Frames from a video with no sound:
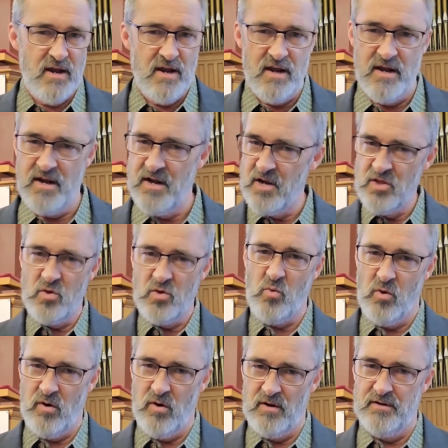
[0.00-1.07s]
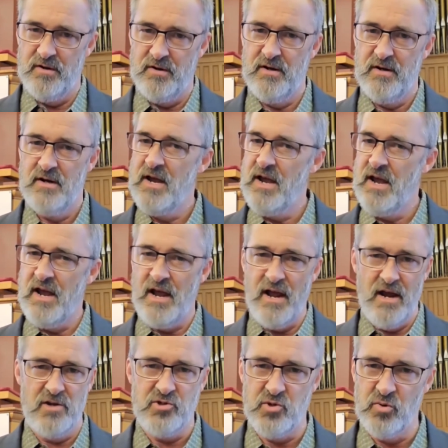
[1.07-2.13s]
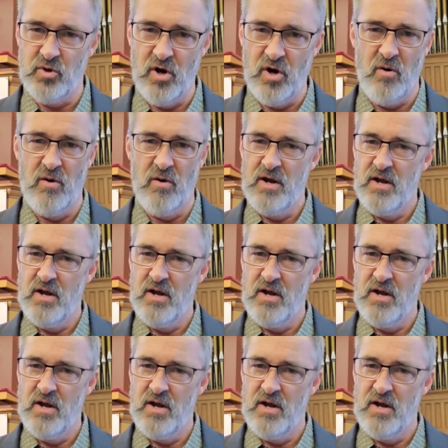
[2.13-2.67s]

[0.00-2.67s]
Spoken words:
and in the world as you go.